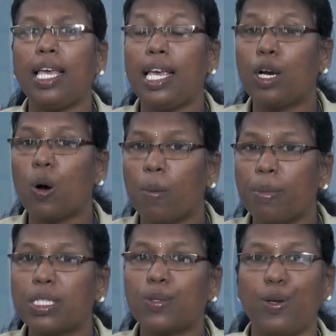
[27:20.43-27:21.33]

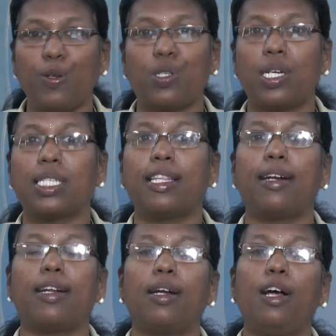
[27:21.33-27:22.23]
e-commerce solutions
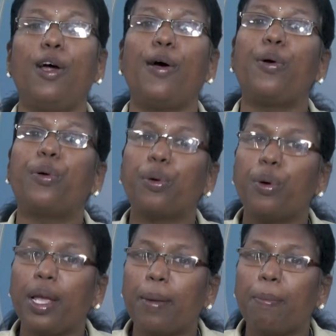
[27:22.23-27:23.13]
that are
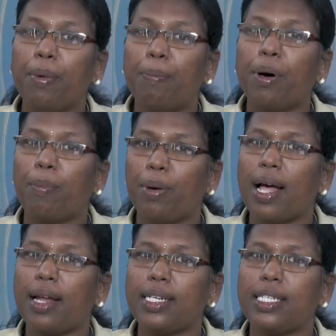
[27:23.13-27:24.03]
growing in
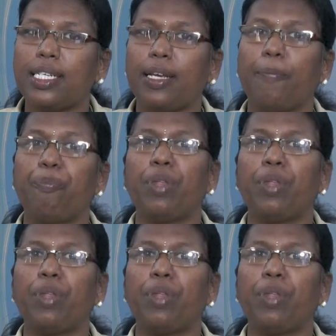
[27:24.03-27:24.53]
popularity.